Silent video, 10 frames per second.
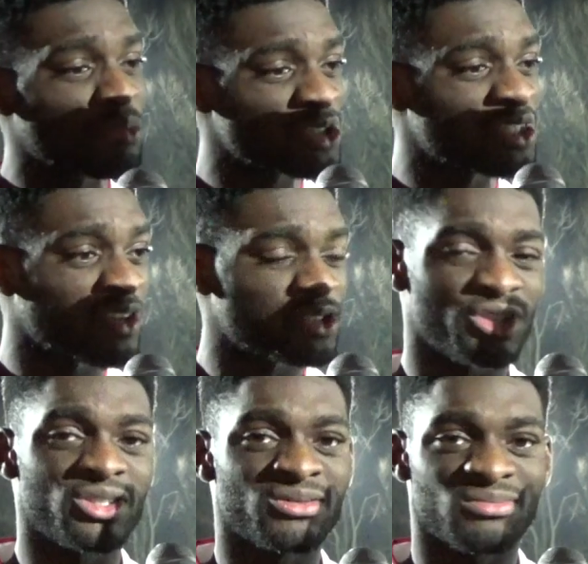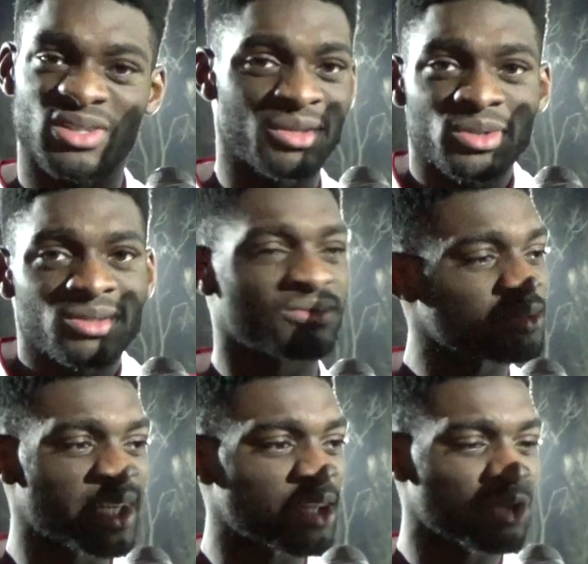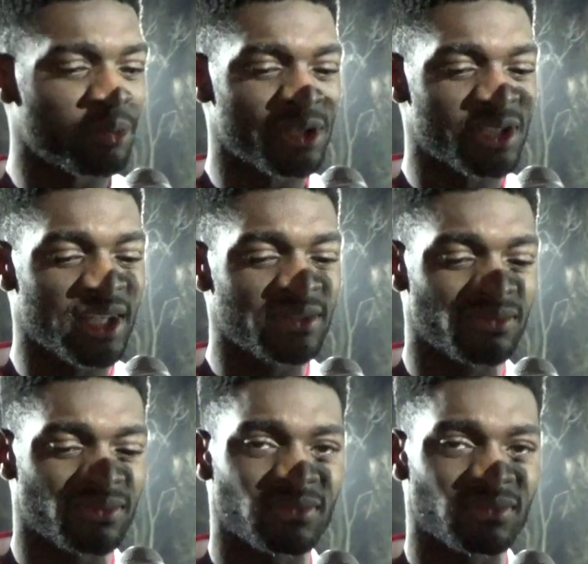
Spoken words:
positive attitude, and I think we can take the 3 points again.